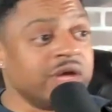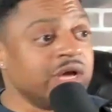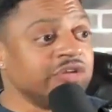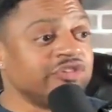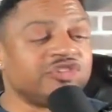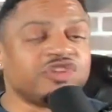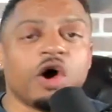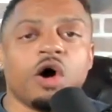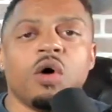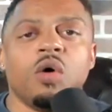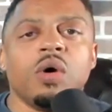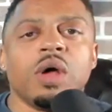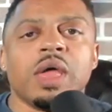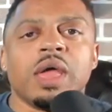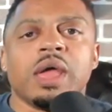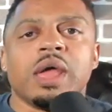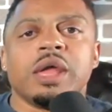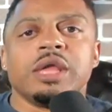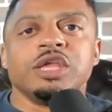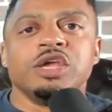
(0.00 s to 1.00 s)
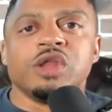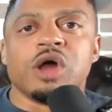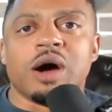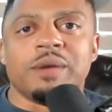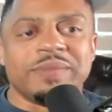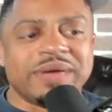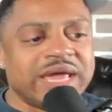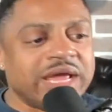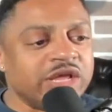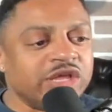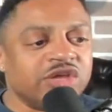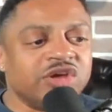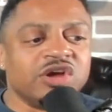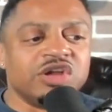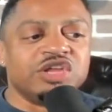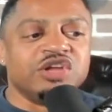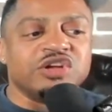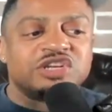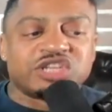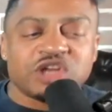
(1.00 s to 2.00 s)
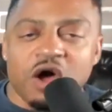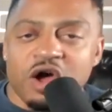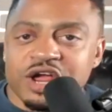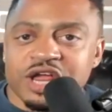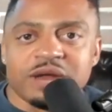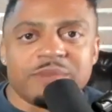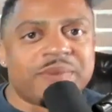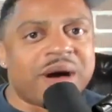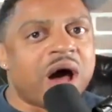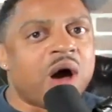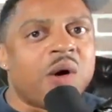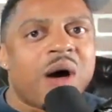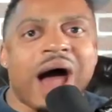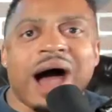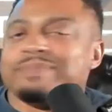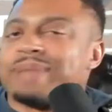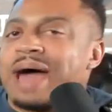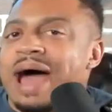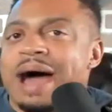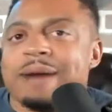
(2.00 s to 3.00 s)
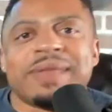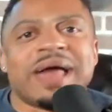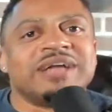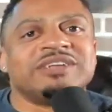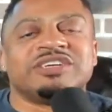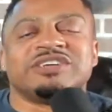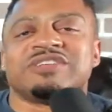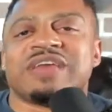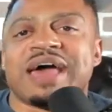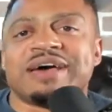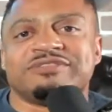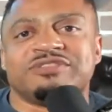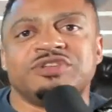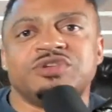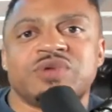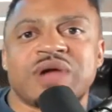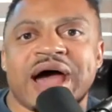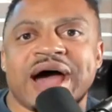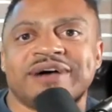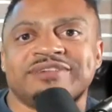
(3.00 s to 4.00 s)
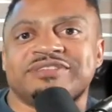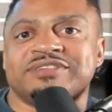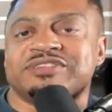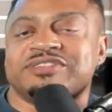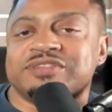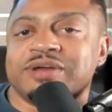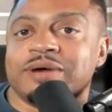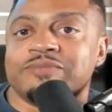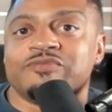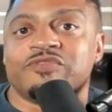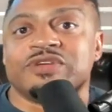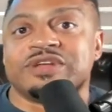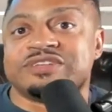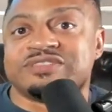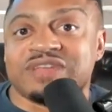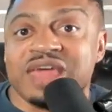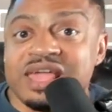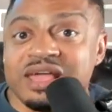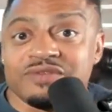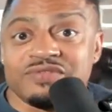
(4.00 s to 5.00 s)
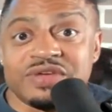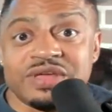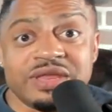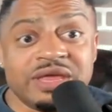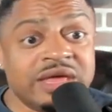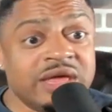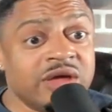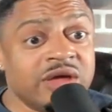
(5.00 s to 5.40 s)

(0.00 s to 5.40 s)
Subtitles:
So, you know what I mean? You're talking about, I'm not just asking you guys to sub for the sake of it.